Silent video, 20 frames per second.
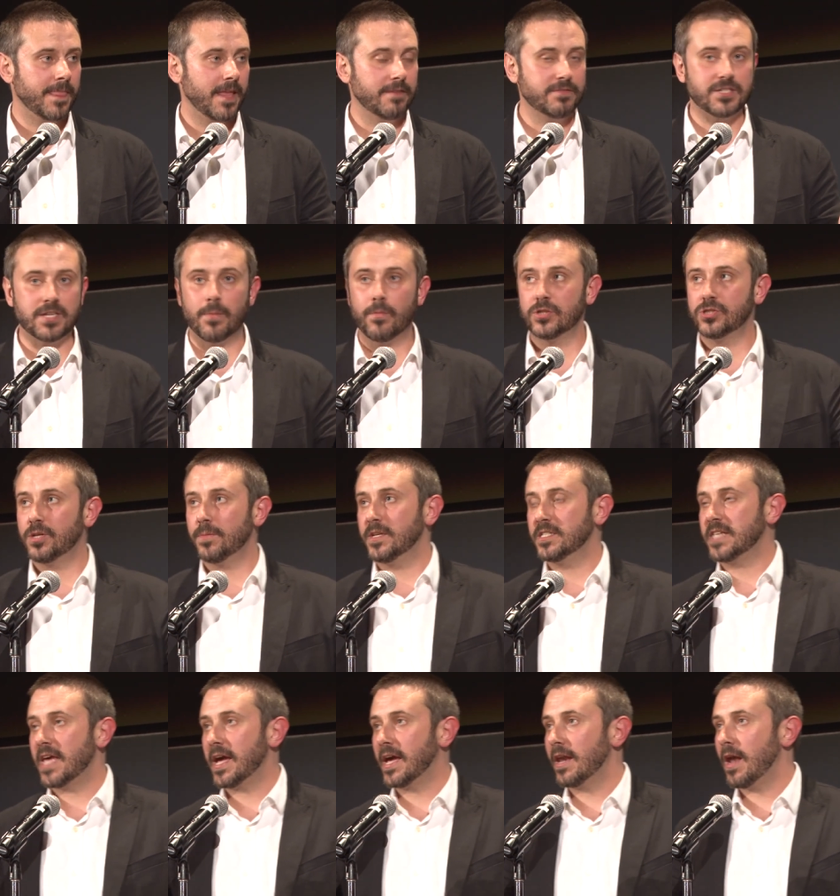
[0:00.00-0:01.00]
if someone should
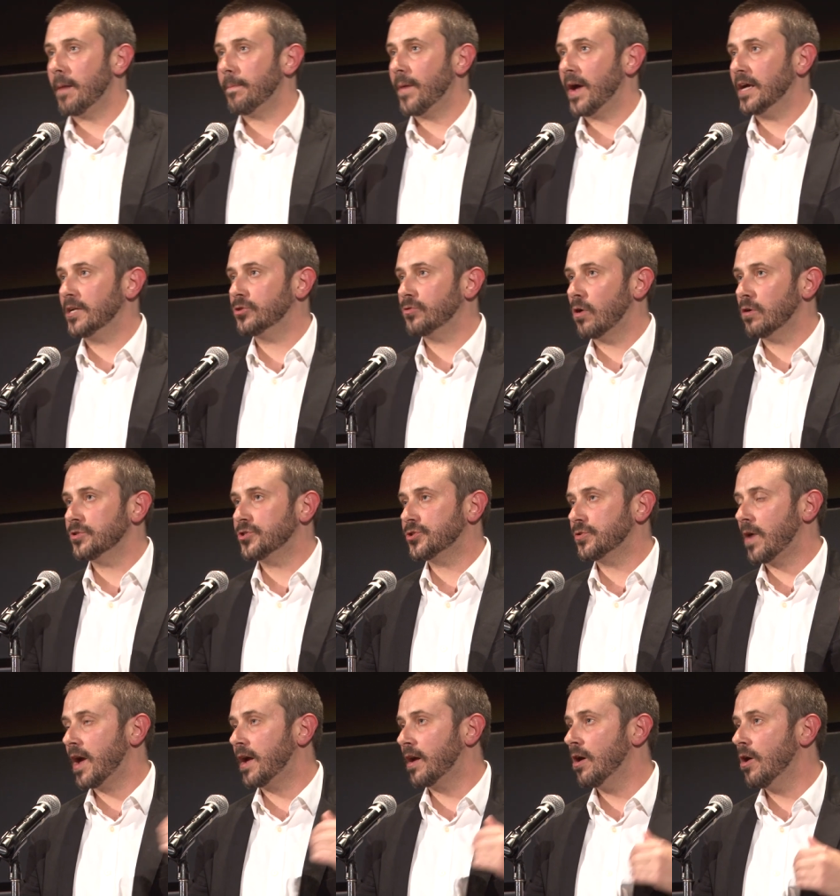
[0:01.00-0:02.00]
be taken out by a drone
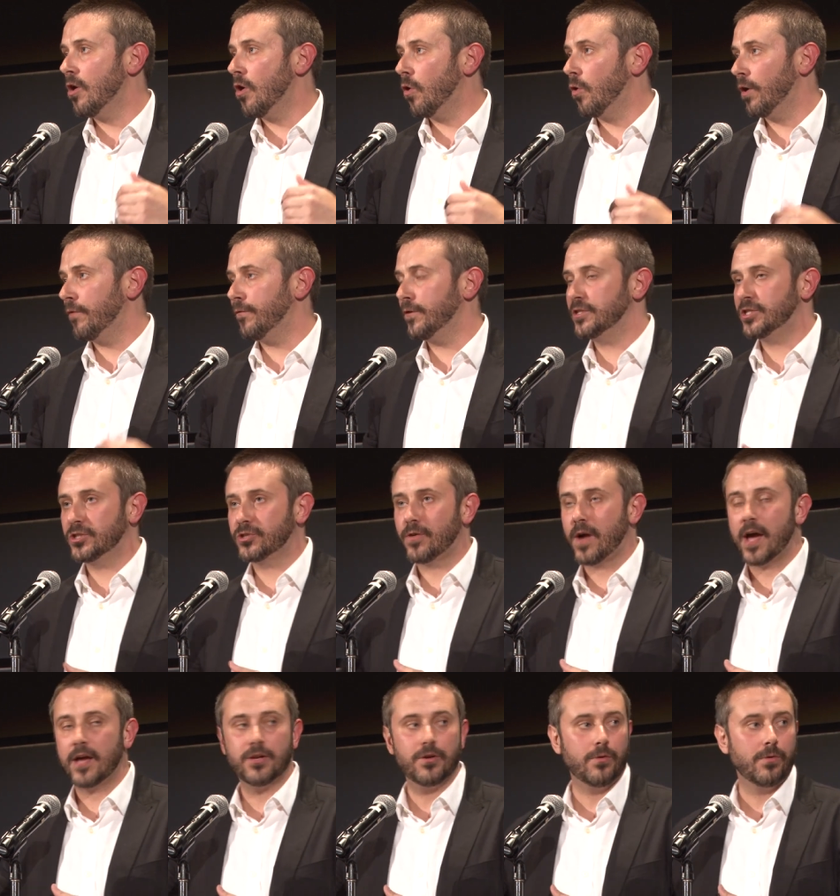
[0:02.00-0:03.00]
strike, or if we should
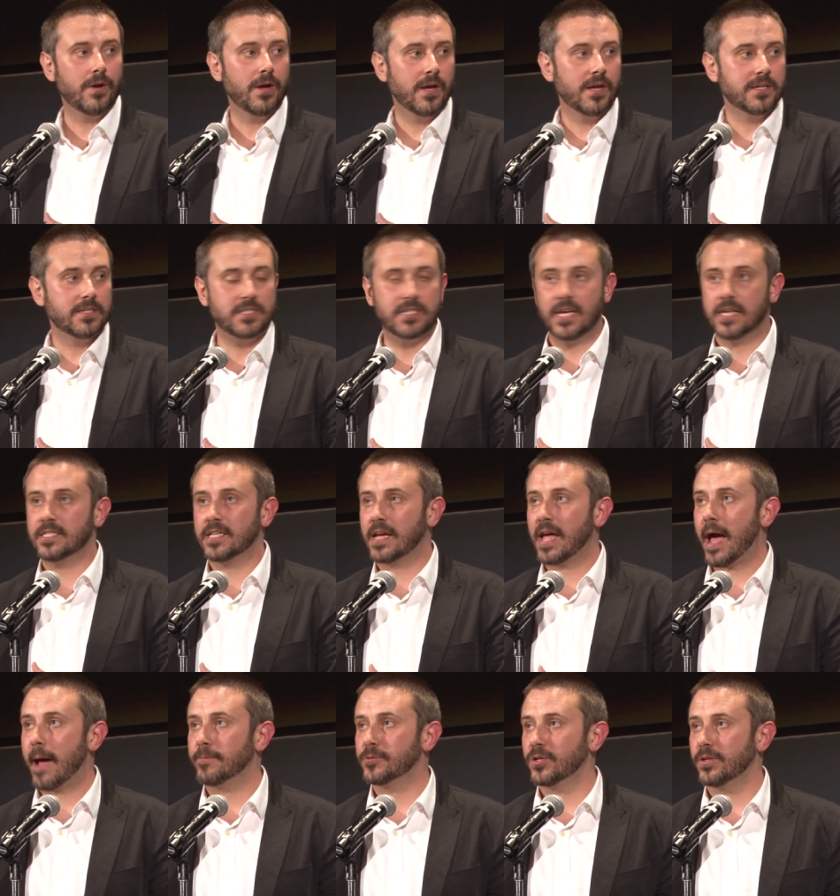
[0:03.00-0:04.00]
try to seek to
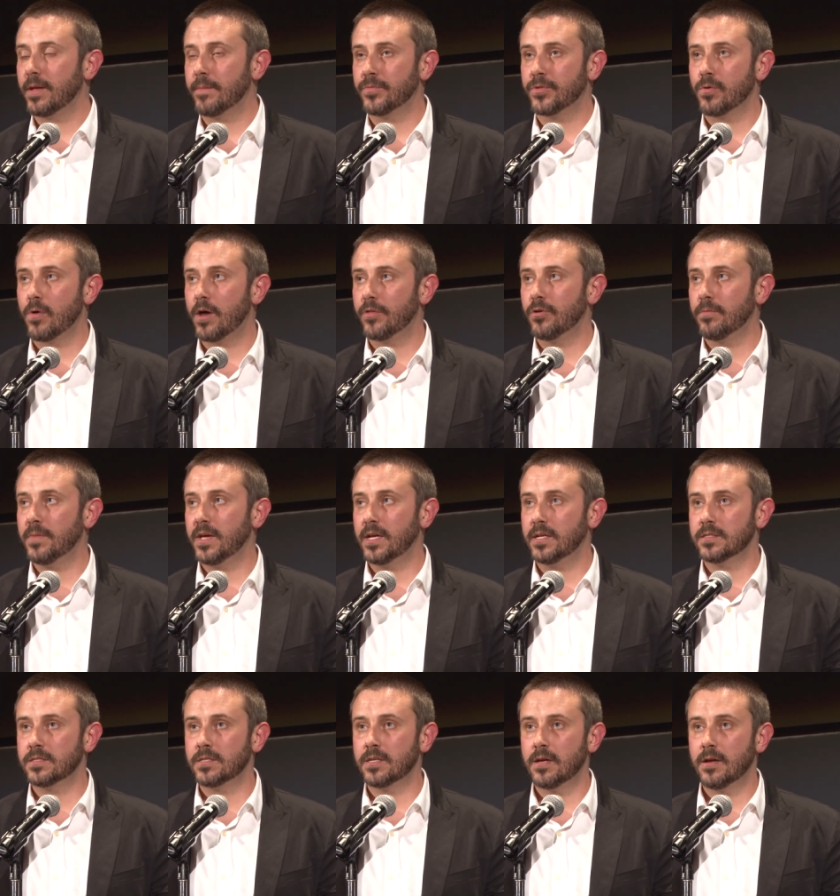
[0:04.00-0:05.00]
capture them through other
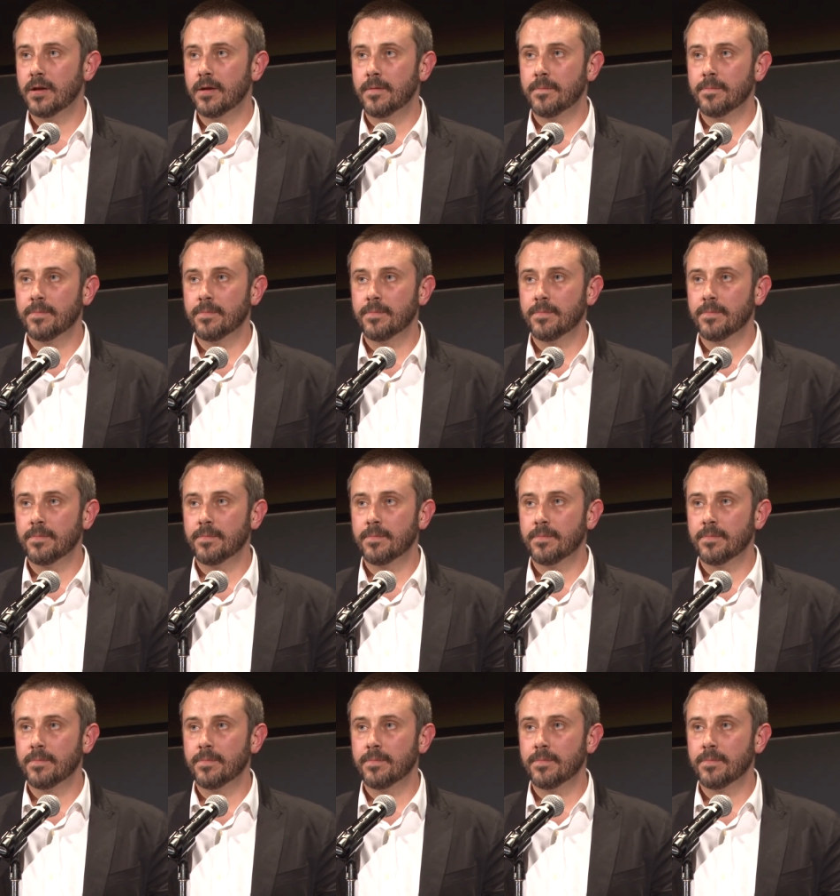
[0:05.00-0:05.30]
means.